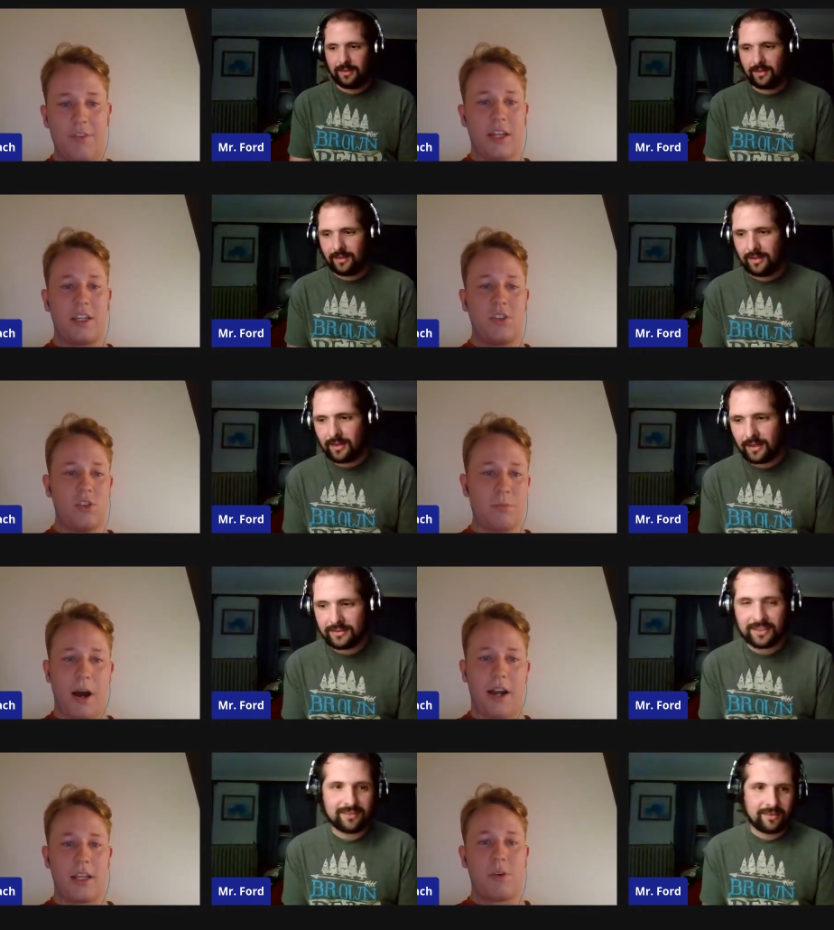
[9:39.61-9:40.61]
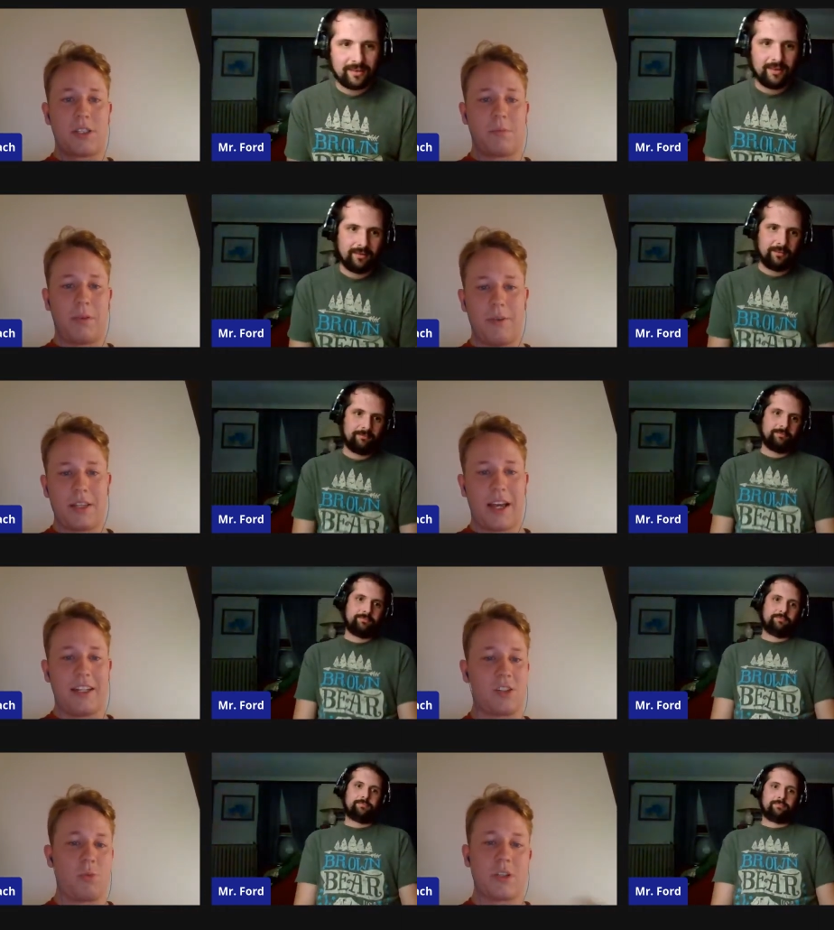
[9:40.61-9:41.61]
Speaker 1: Even like his new body, he wants to play with that.
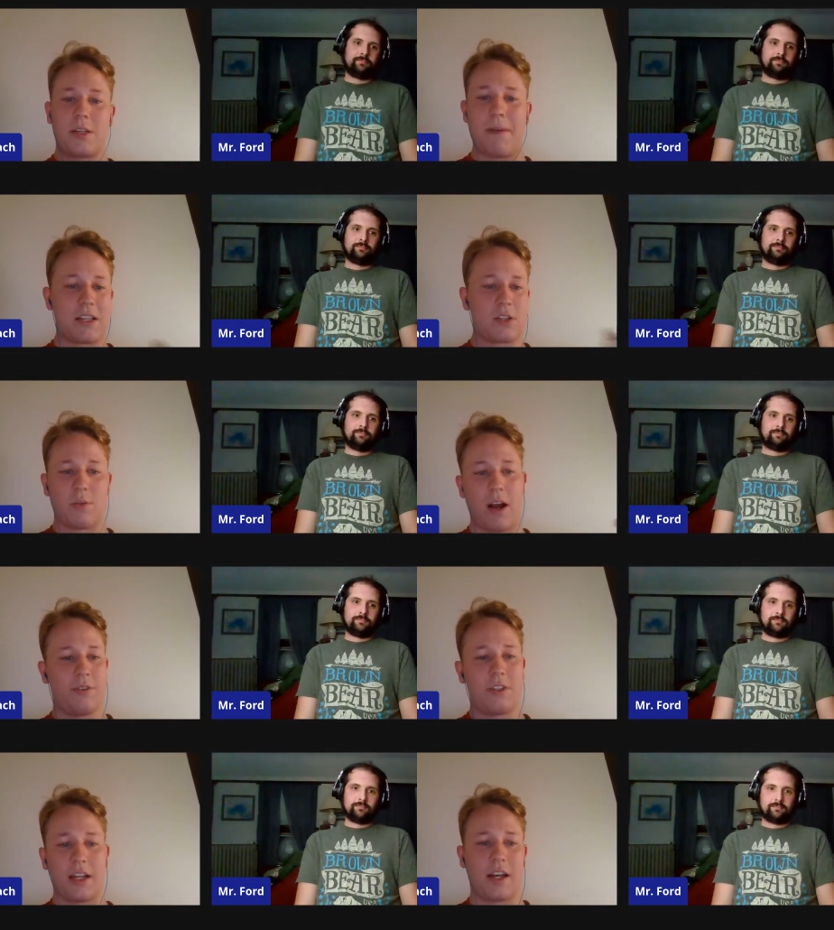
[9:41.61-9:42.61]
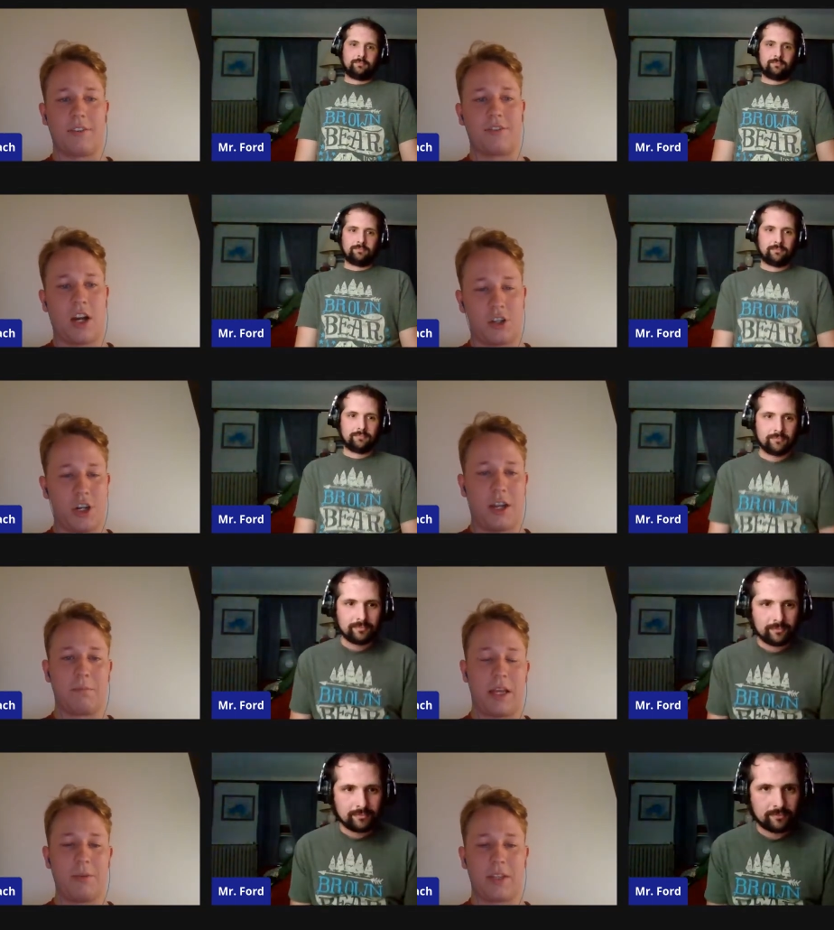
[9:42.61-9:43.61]
He just wants to mess around and kind of touch
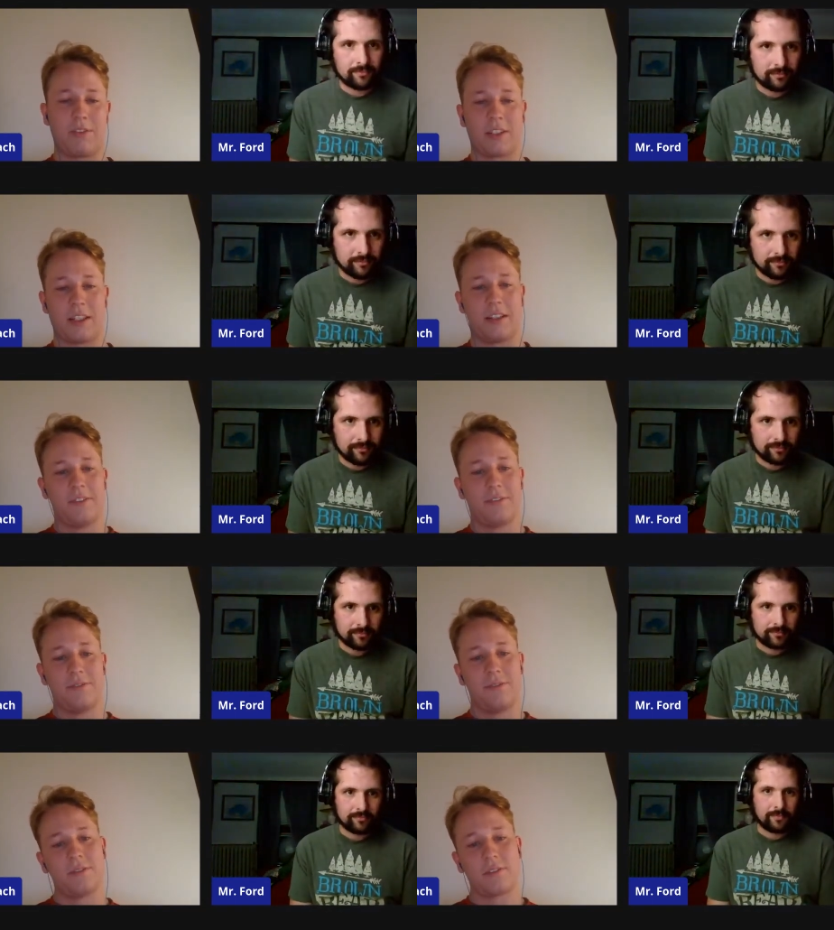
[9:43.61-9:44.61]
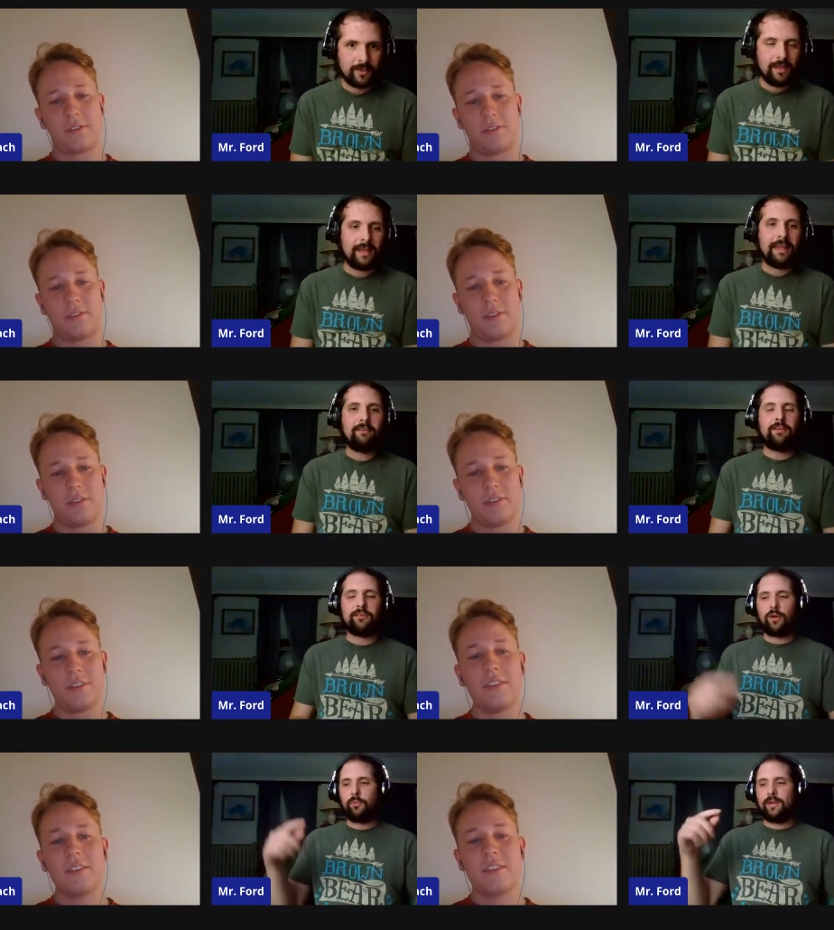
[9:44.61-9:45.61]
and play with everything.
Speaker 2: Even
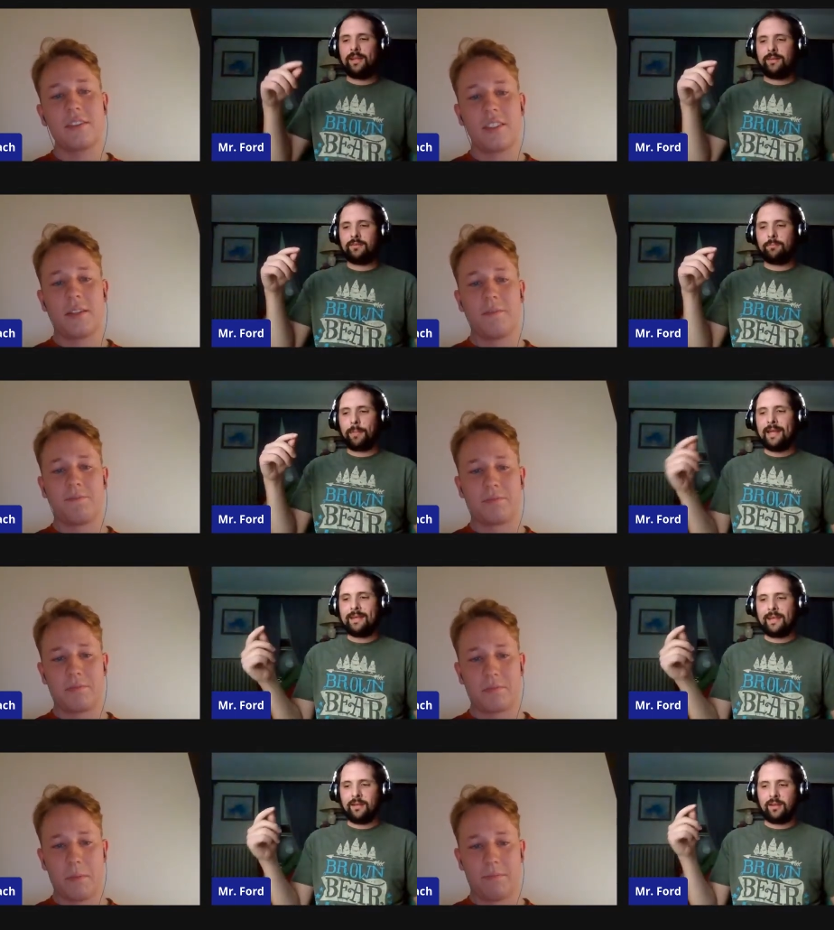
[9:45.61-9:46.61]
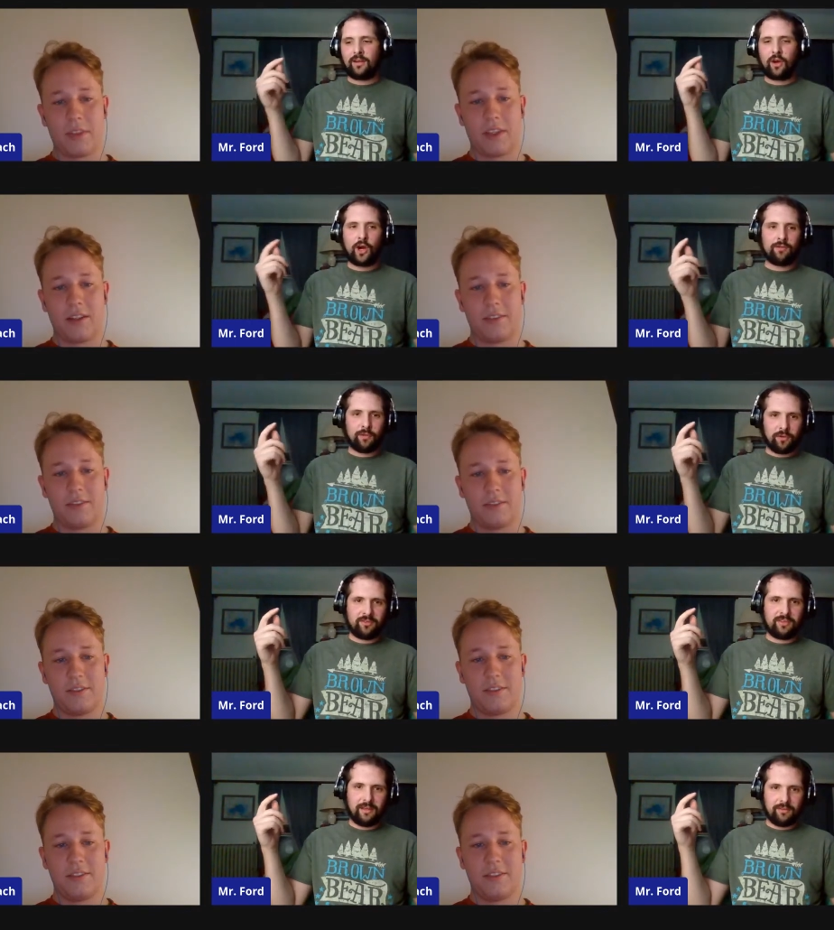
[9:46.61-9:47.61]
so, when he's biking the carnival to
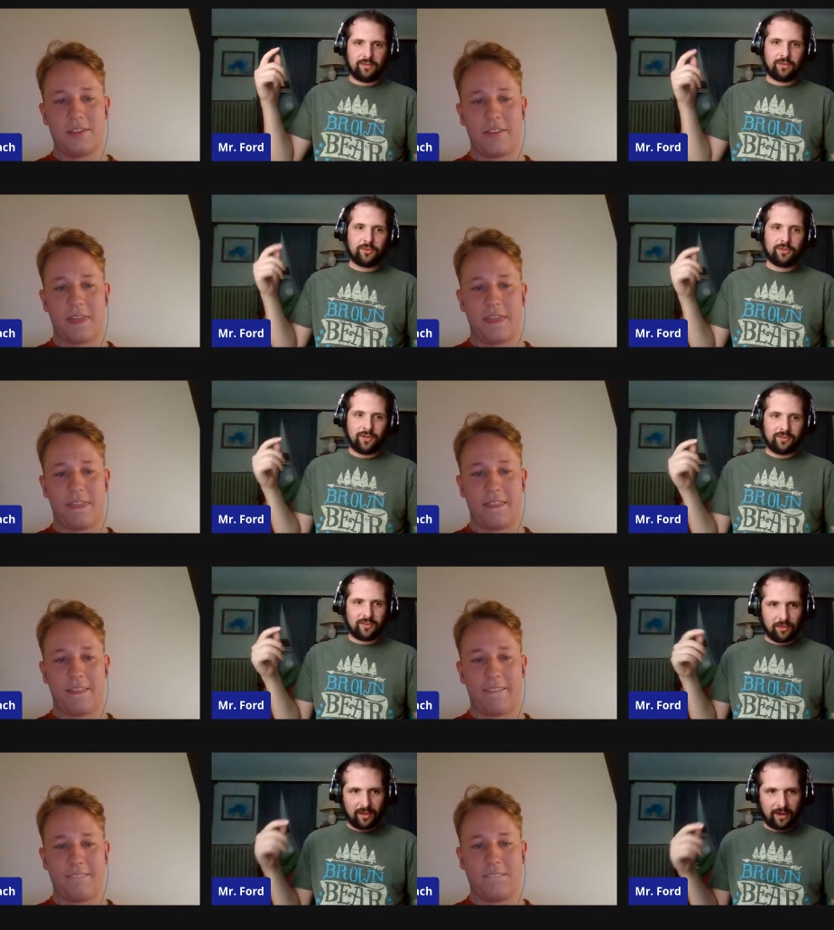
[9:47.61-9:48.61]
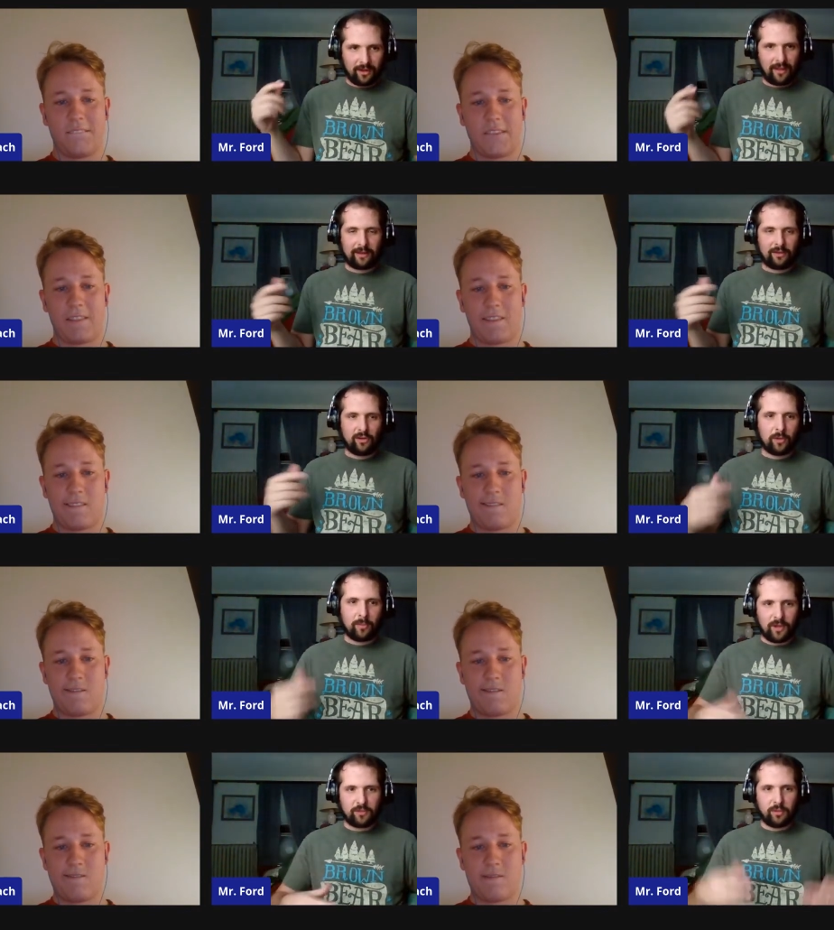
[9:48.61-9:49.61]
see if the Zoltar's still there, and like normal
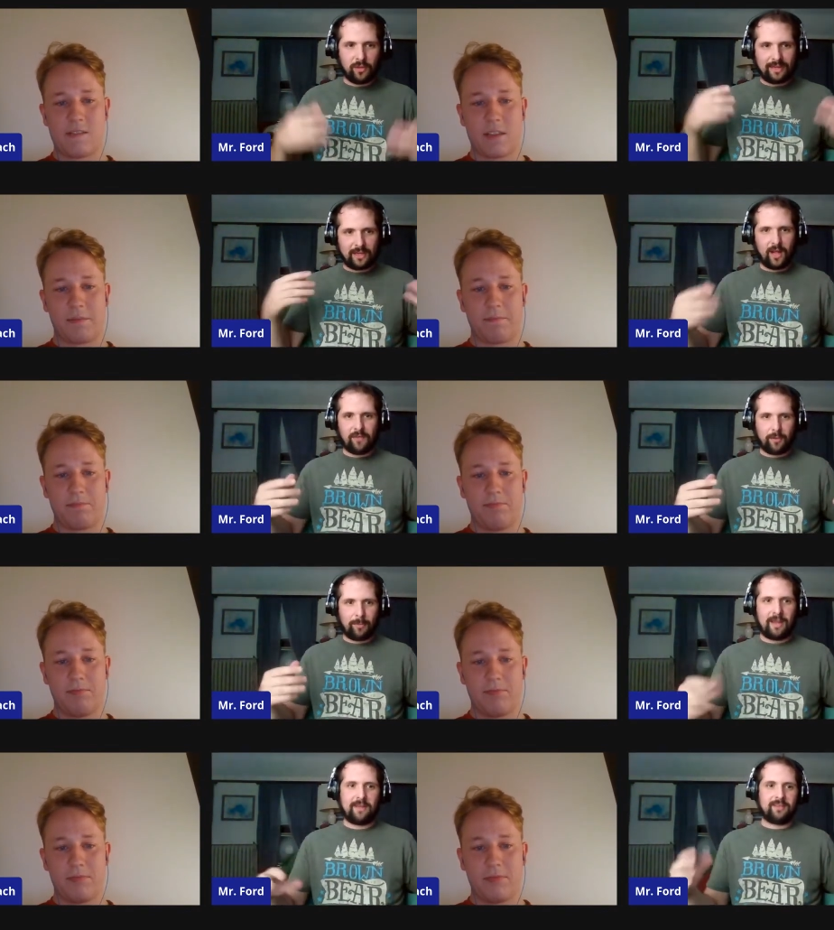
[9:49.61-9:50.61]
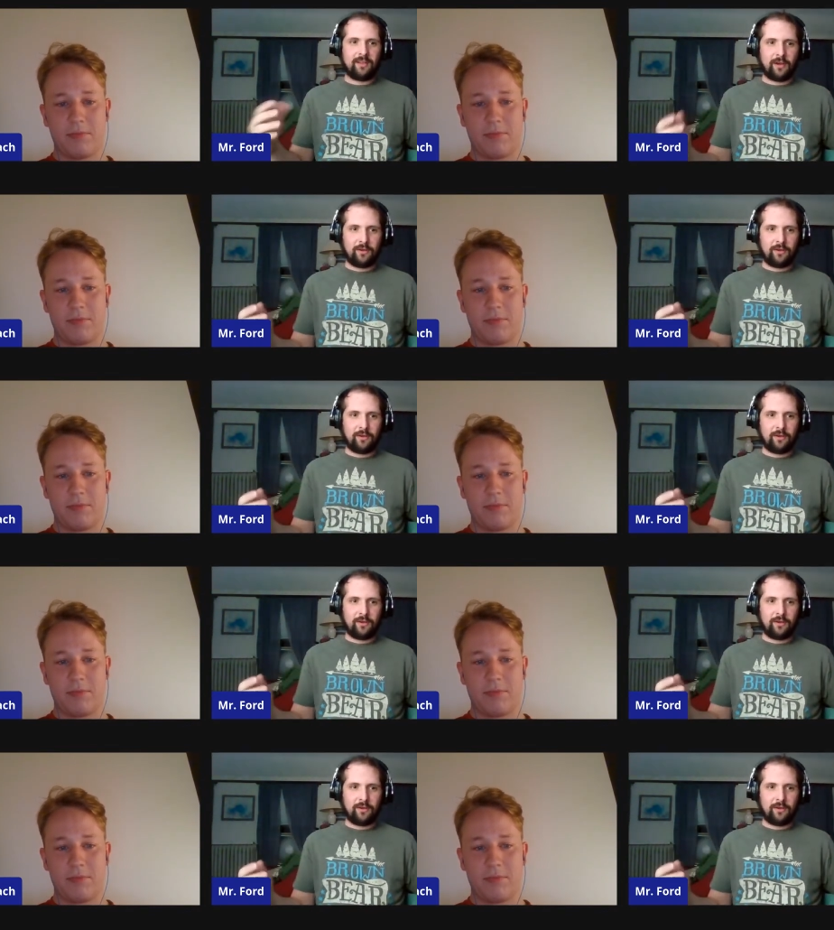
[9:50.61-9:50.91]
us, we will like get off our bikes and look